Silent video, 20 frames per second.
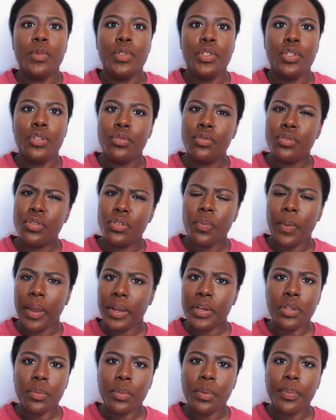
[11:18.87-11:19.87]
to do
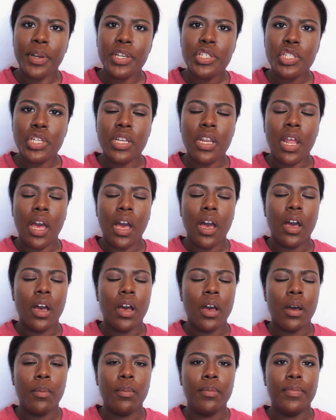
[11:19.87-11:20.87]

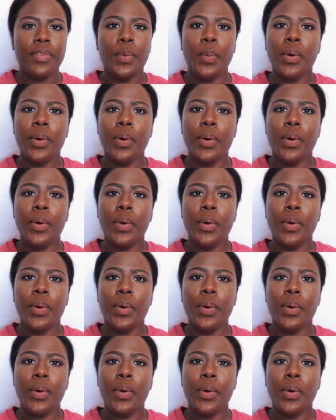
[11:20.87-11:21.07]
microdermabrasion.